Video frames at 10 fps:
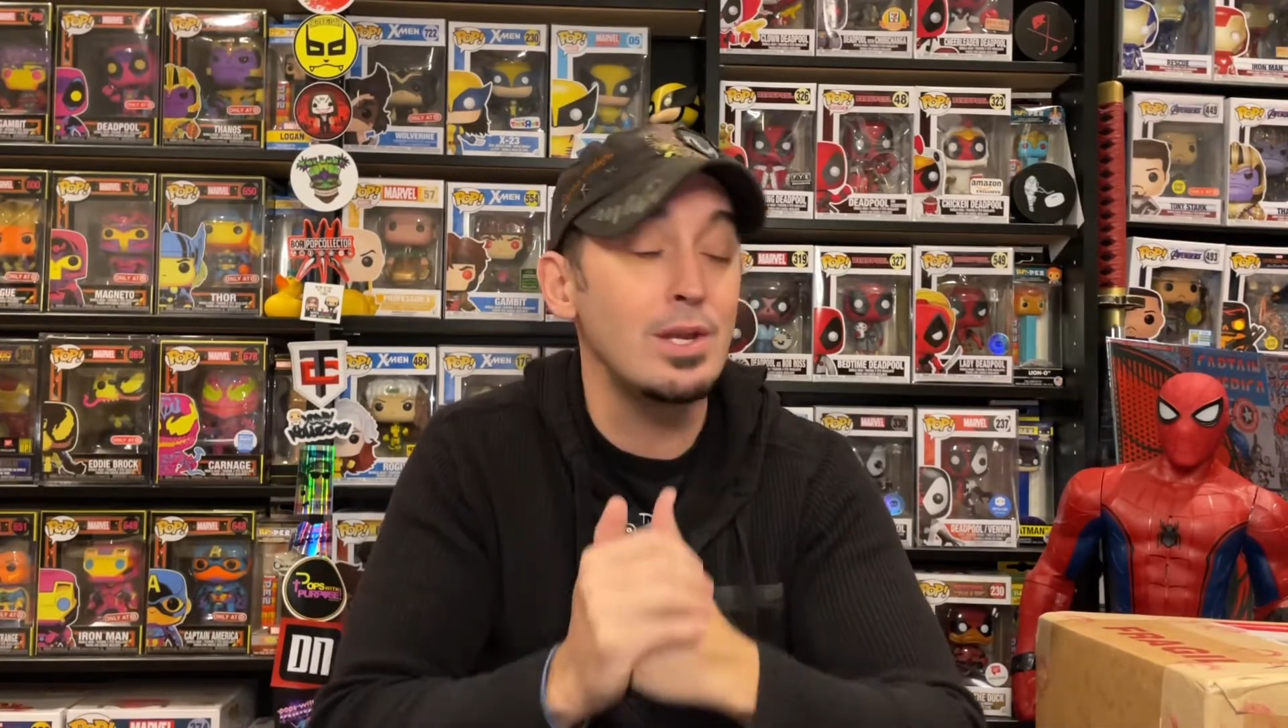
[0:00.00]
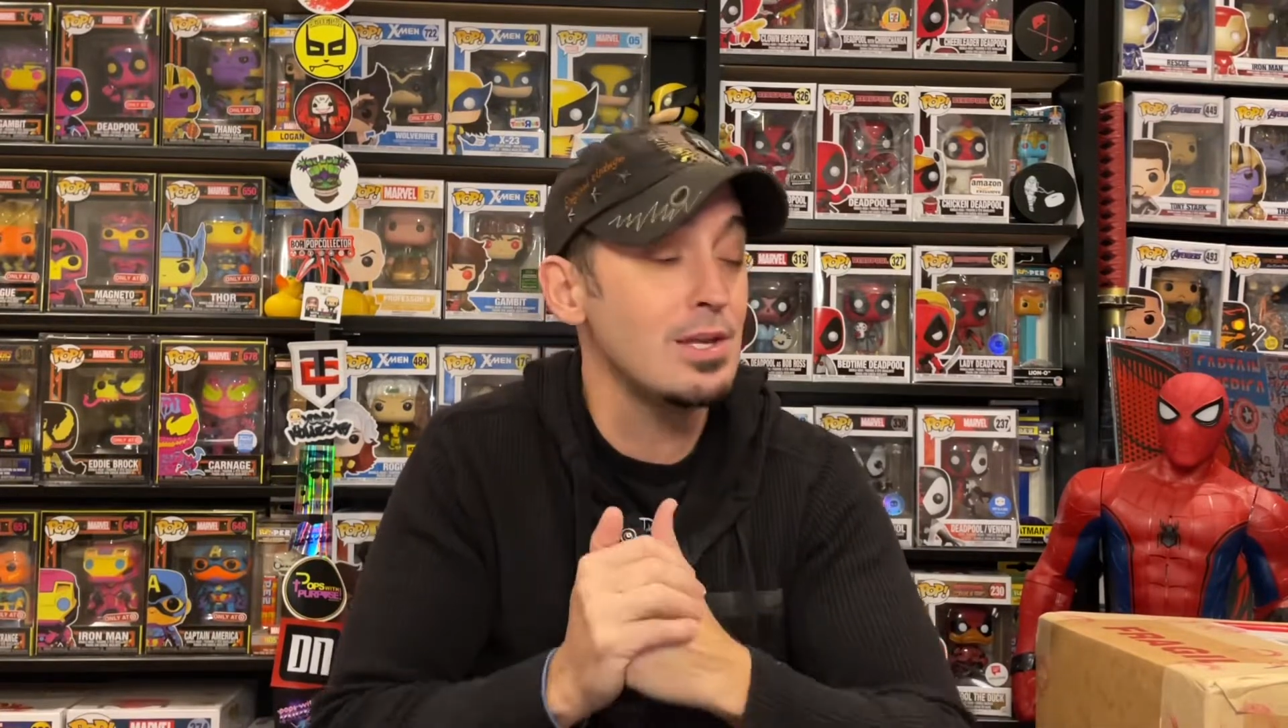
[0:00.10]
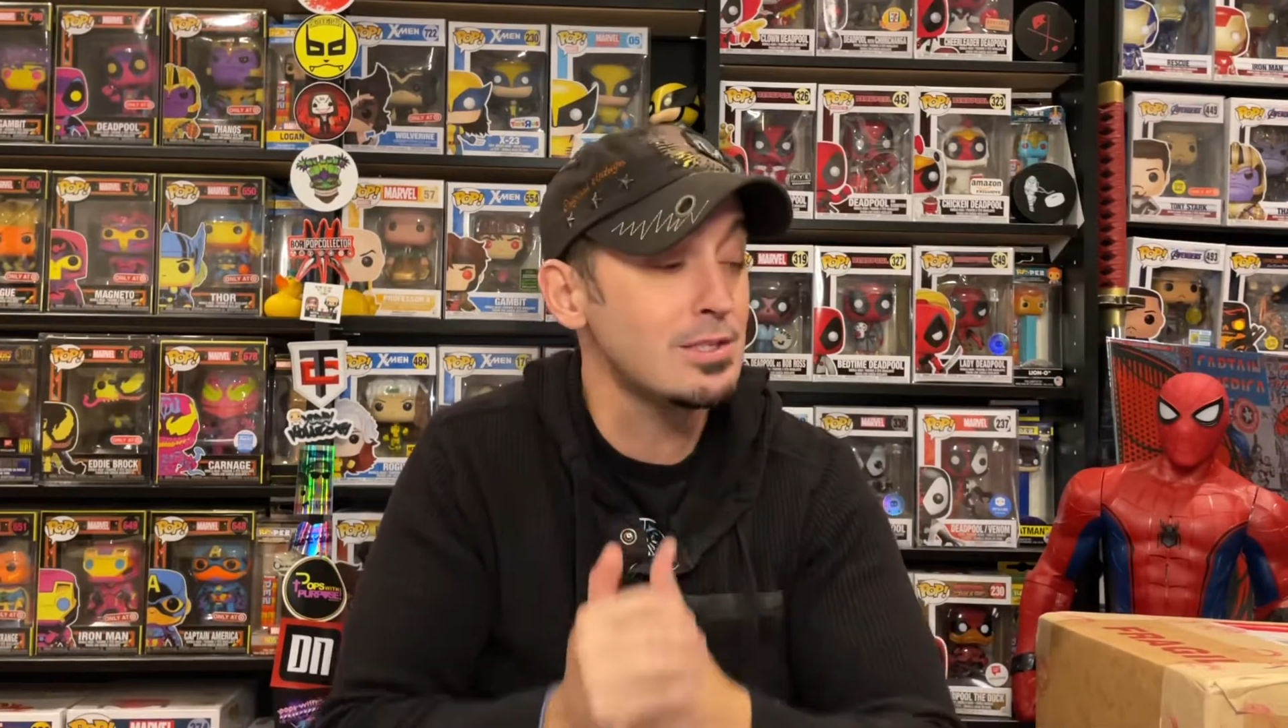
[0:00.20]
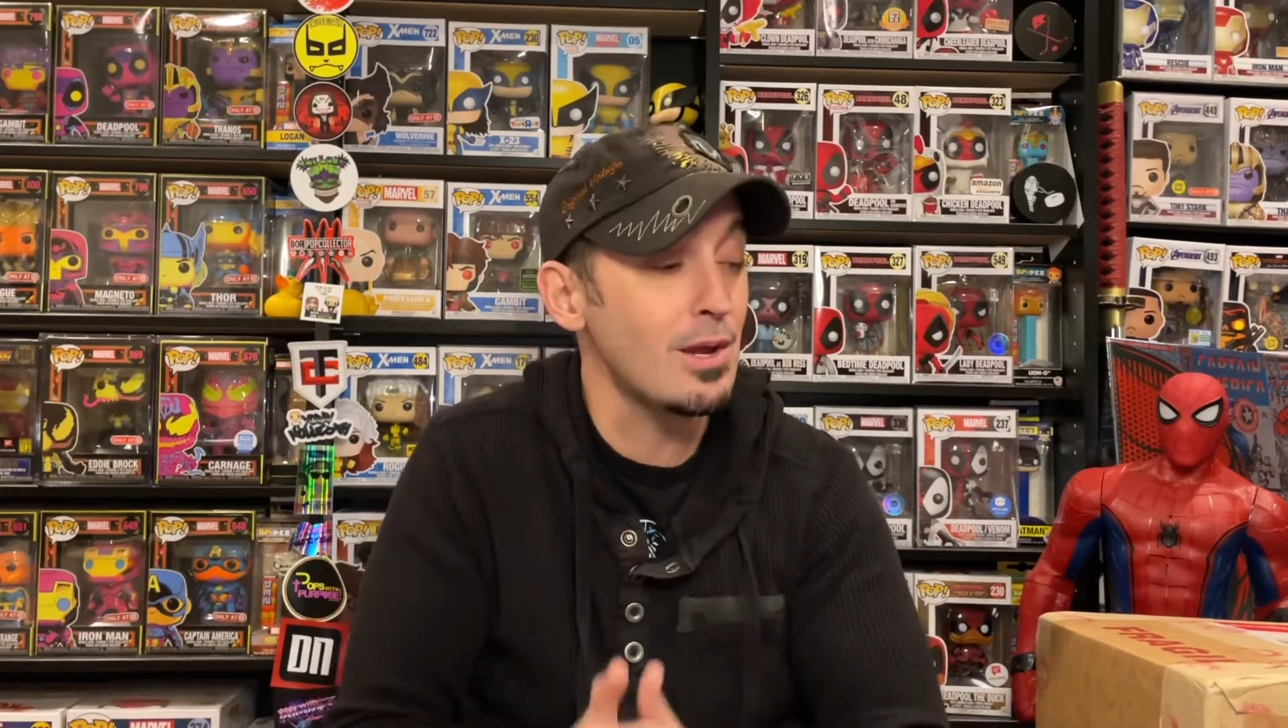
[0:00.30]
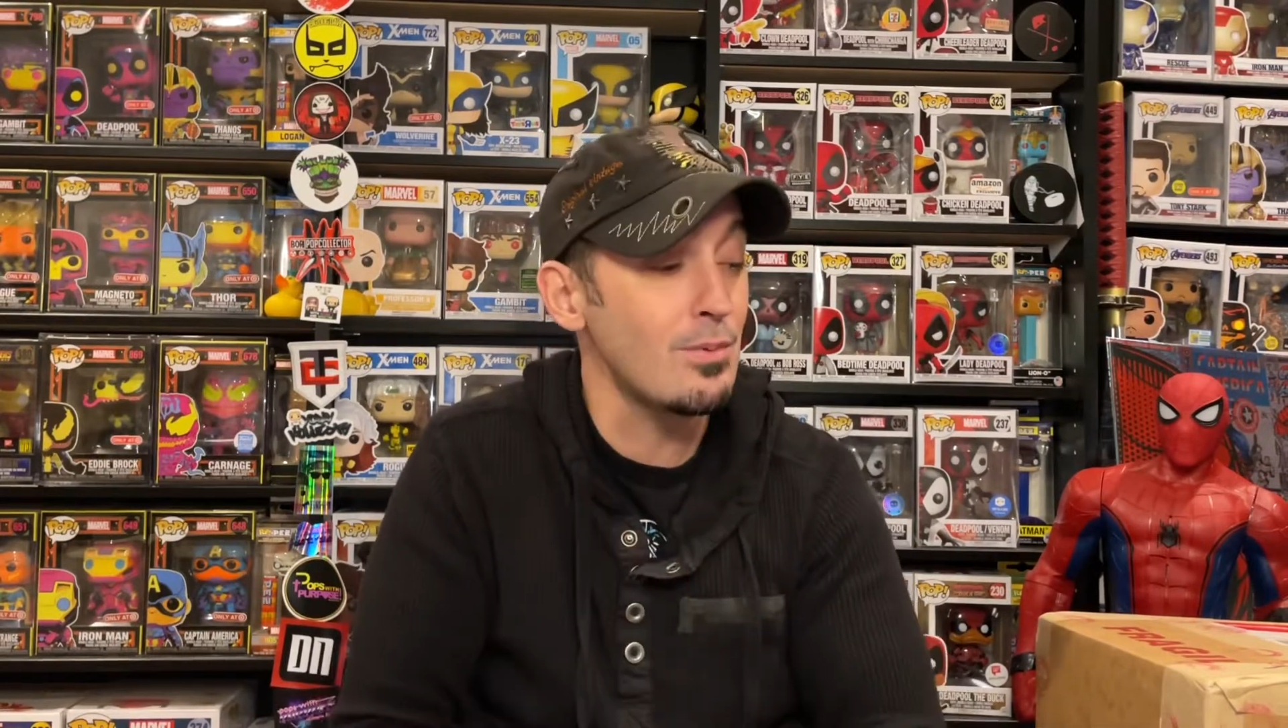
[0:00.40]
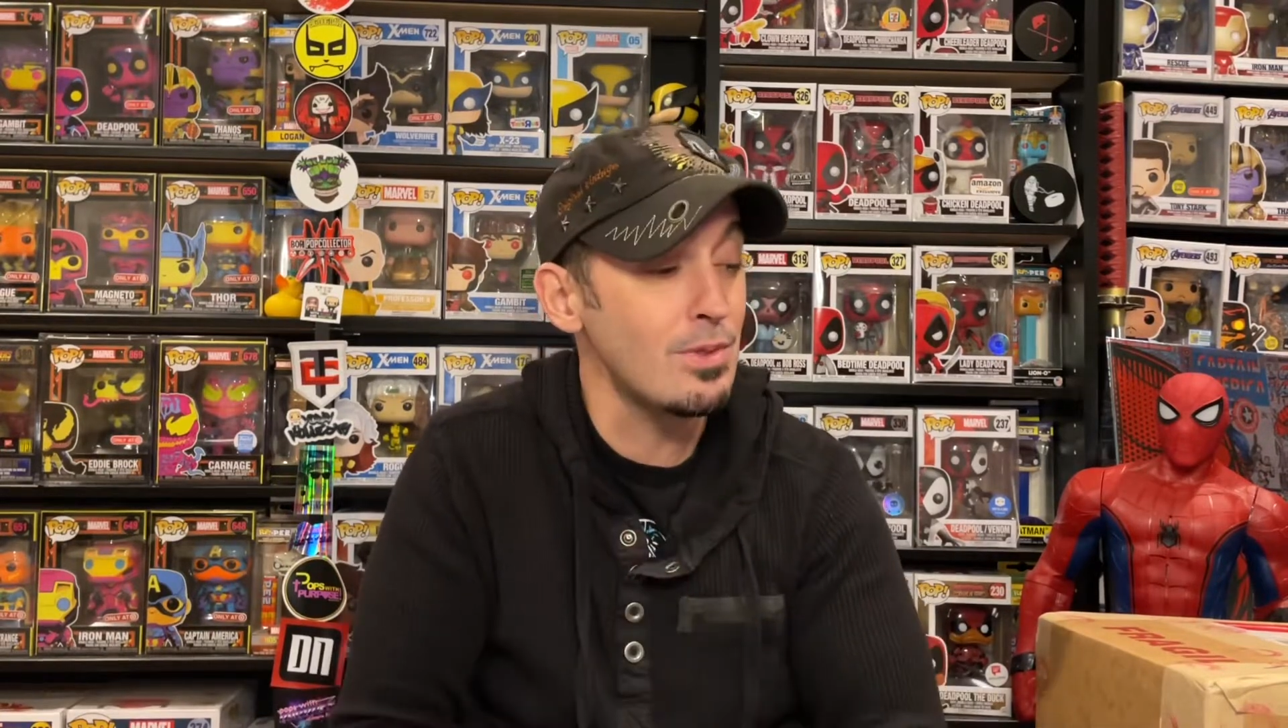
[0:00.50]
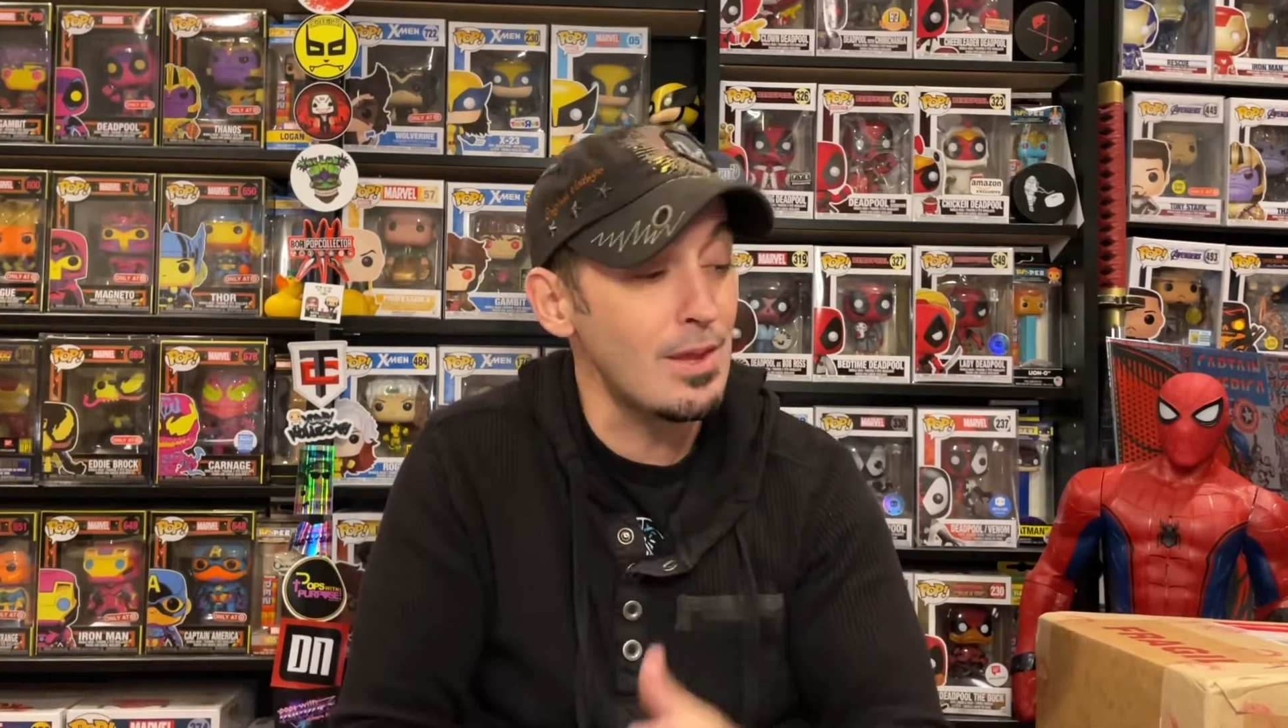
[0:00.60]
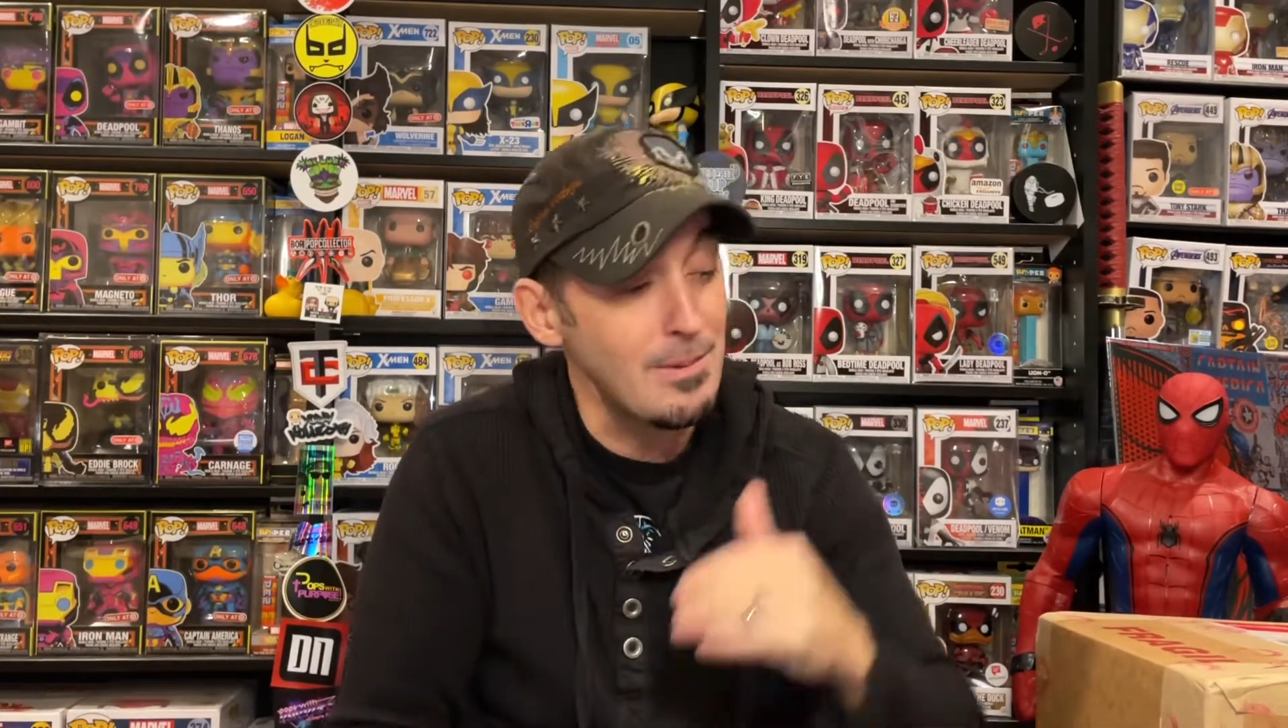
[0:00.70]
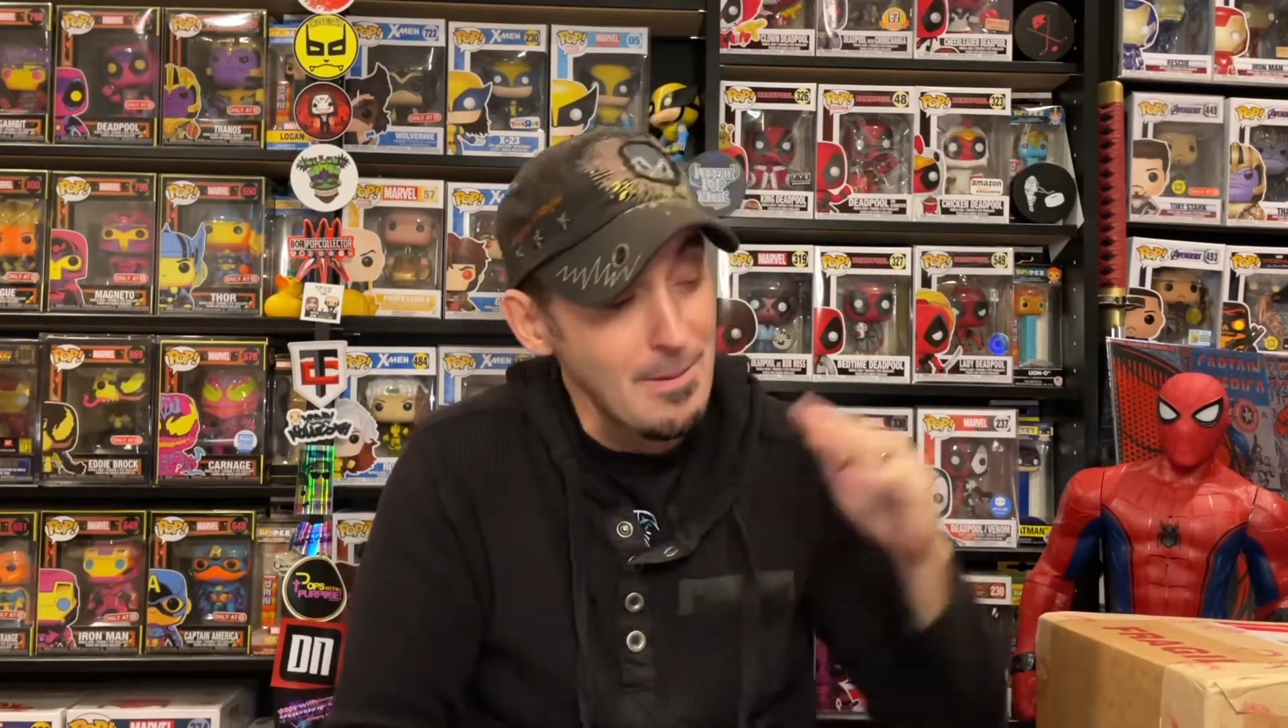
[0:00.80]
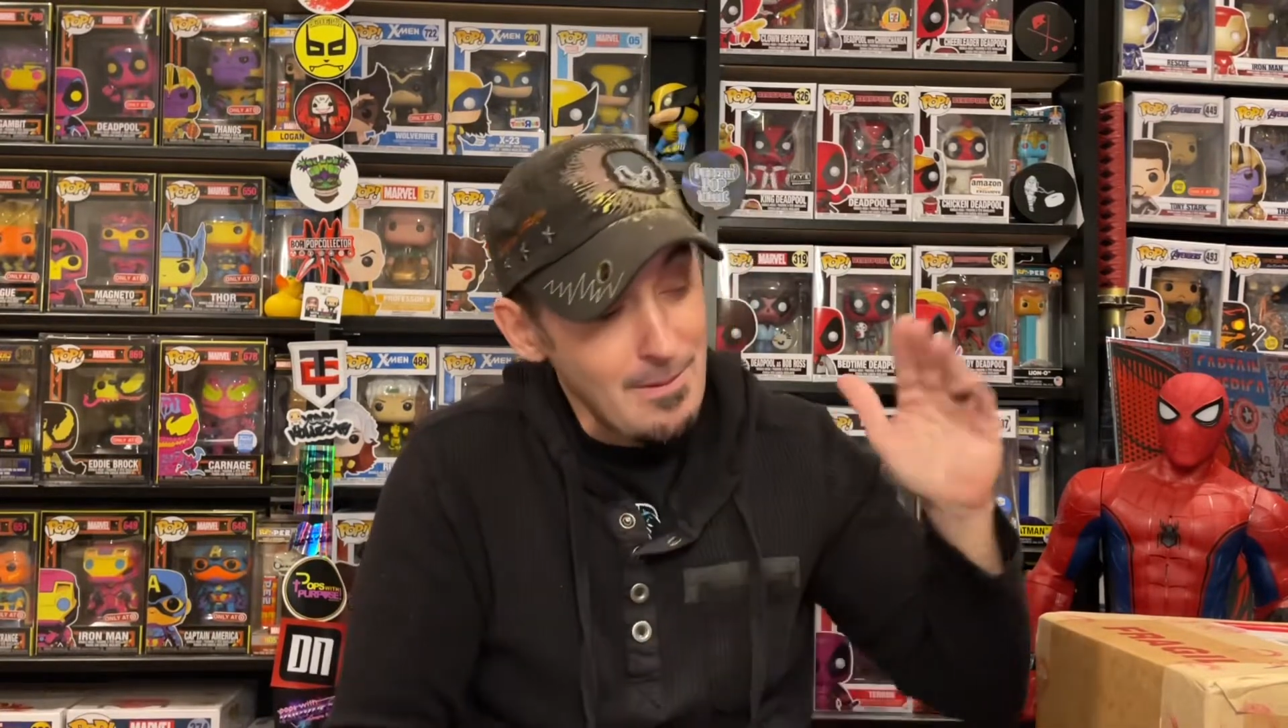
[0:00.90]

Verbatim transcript: he's done with it.